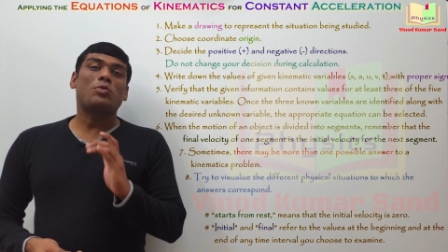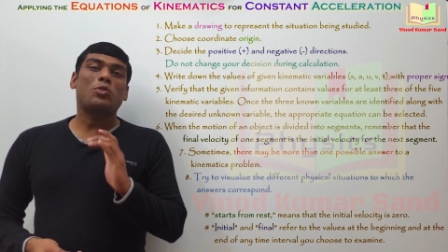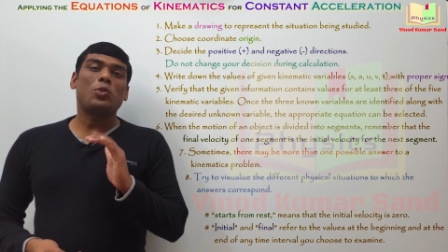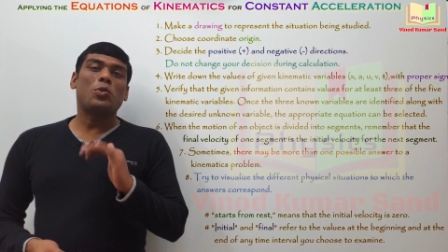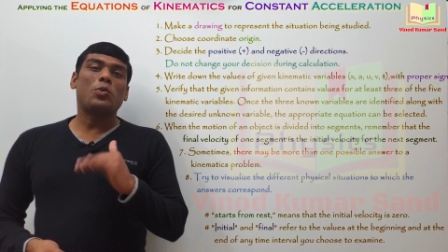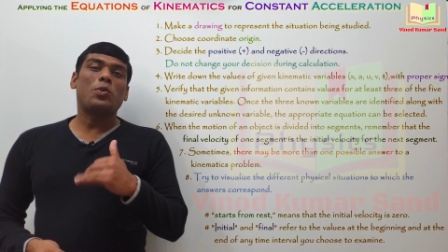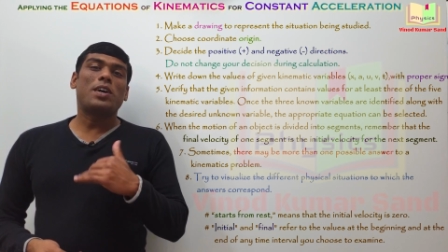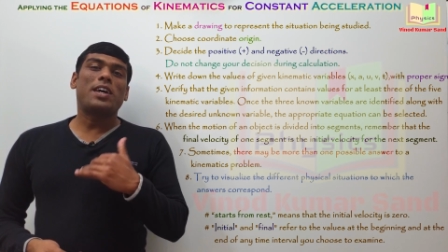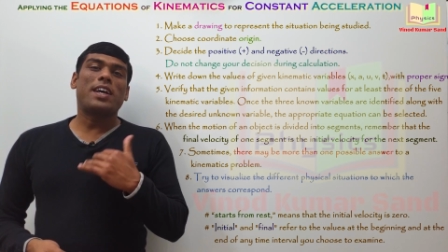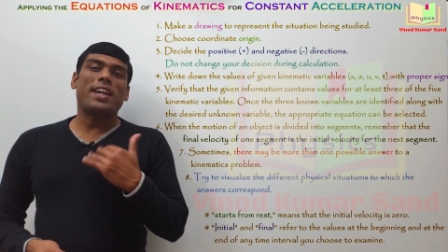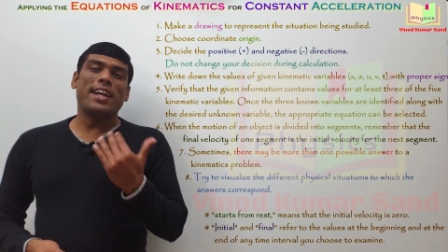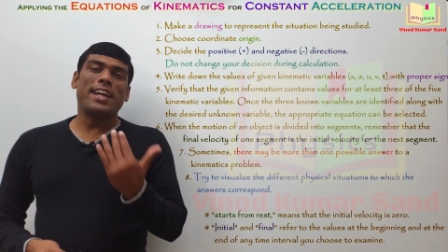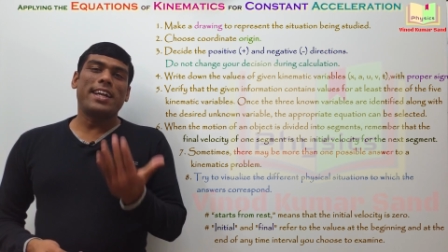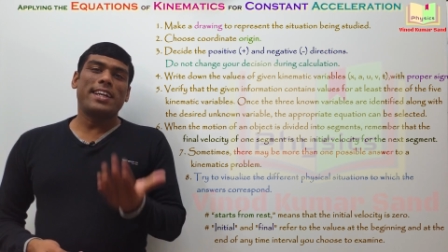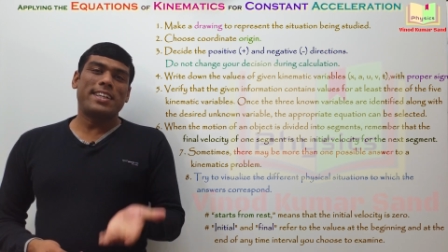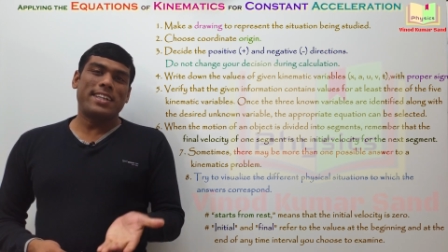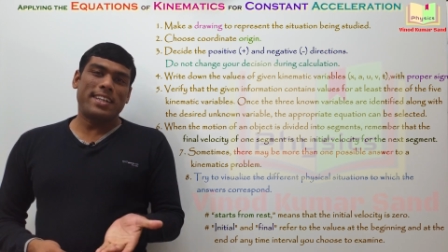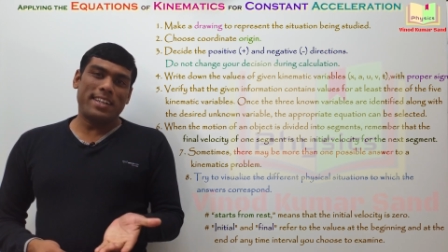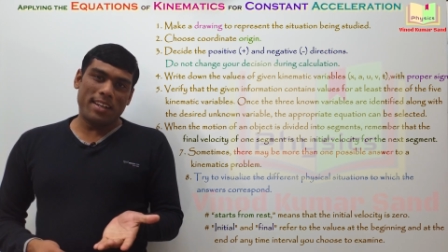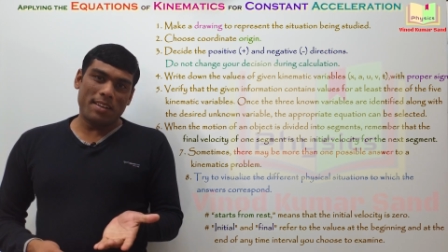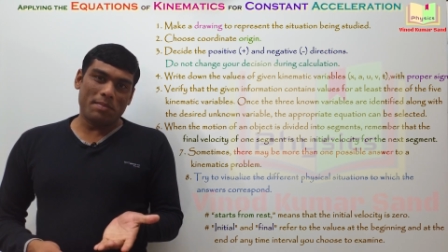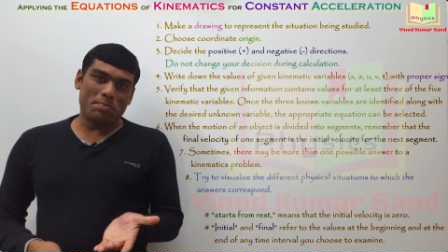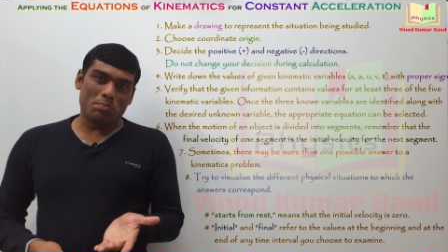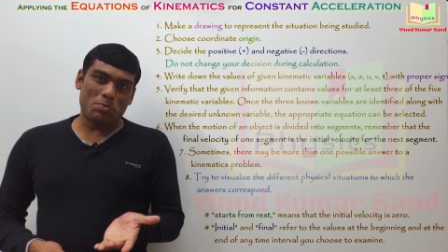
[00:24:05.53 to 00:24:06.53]
few
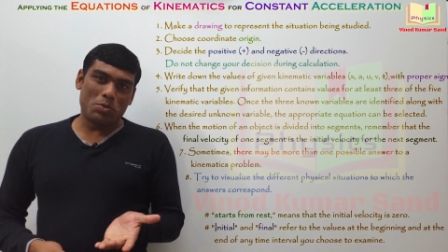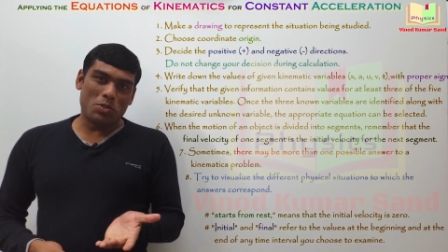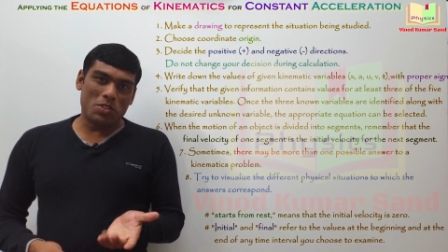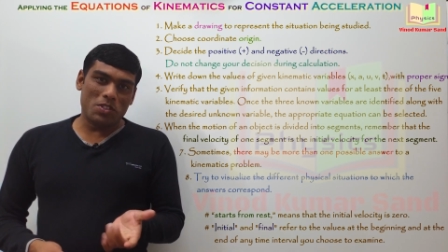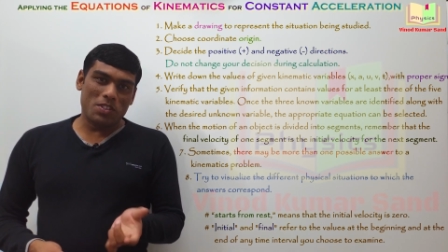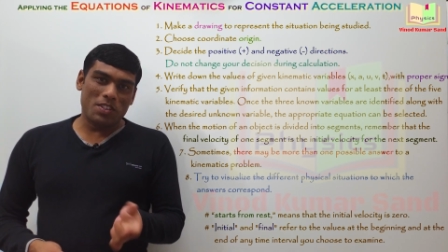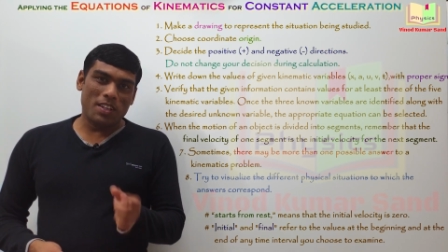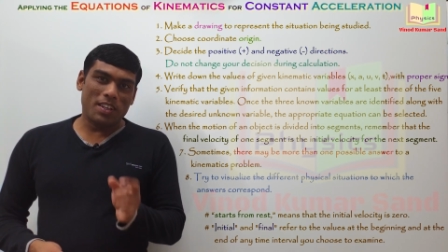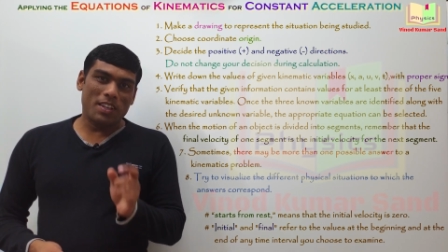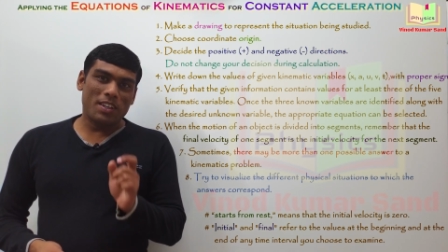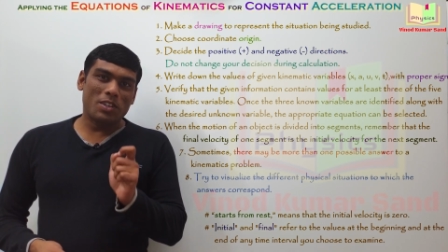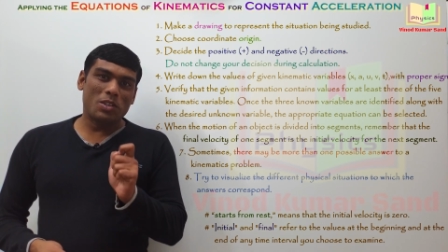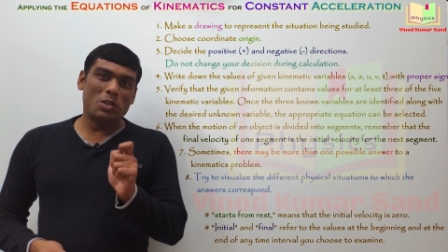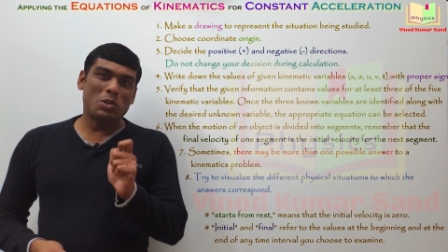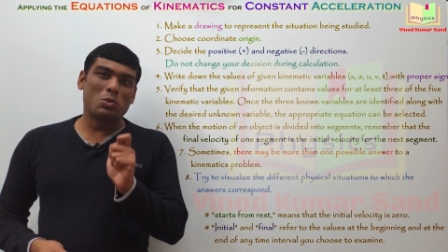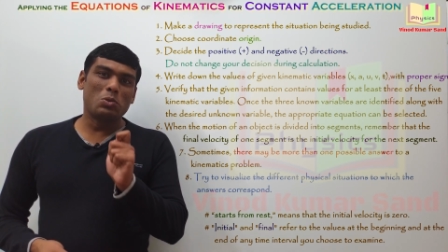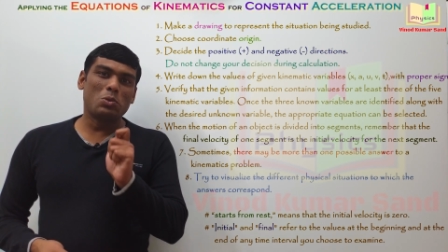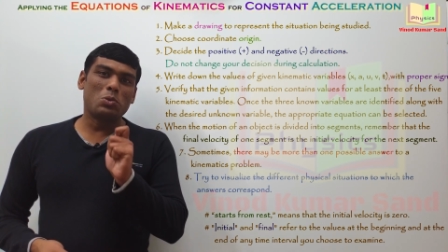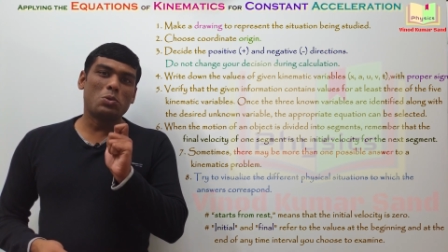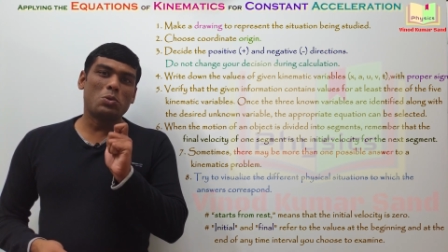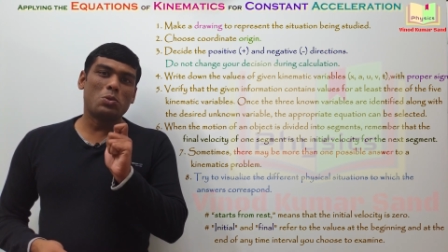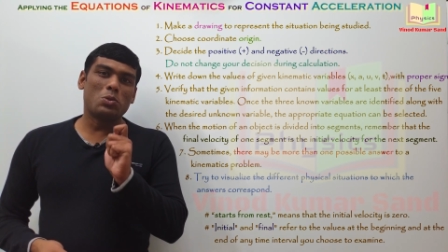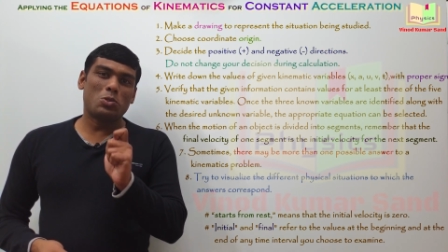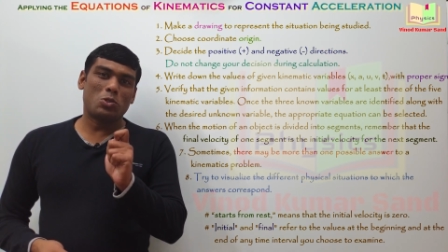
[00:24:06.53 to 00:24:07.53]
great tips to